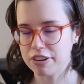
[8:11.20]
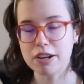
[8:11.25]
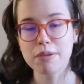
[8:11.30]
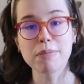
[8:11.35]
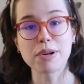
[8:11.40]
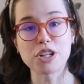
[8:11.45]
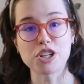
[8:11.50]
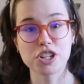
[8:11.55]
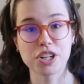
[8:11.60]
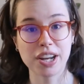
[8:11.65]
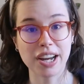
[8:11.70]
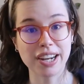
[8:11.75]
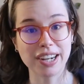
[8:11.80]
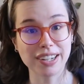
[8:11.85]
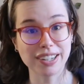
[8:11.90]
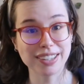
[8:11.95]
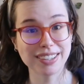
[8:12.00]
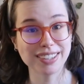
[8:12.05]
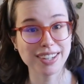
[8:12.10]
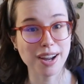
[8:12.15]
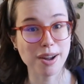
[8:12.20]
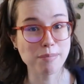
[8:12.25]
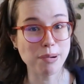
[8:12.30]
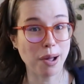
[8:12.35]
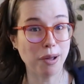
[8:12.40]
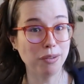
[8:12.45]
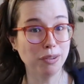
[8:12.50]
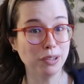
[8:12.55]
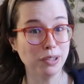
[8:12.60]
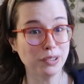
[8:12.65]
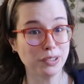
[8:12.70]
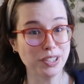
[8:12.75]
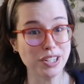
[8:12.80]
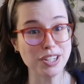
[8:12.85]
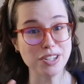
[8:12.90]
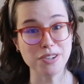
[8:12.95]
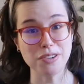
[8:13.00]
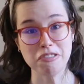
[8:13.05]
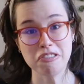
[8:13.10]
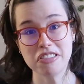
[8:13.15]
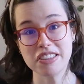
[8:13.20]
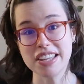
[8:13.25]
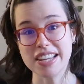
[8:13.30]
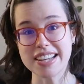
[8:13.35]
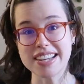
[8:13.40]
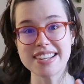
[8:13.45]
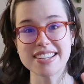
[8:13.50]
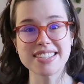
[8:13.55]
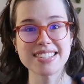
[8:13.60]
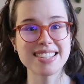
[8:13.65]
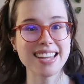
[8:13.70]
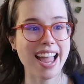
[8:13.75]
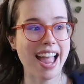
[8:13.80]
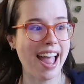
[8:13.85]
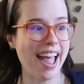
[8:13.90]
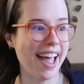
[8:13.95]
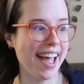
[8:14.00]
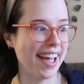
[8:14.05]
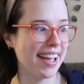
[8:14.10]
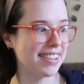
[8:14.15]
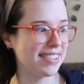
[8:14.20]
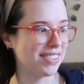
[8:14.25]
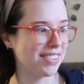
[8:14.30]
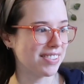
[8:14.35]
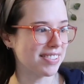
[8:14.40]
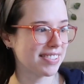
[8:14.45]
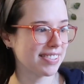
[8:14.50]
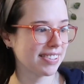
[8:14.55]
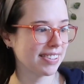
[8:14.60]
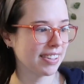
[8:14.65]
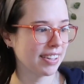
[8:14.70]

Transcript: much care about learning new things and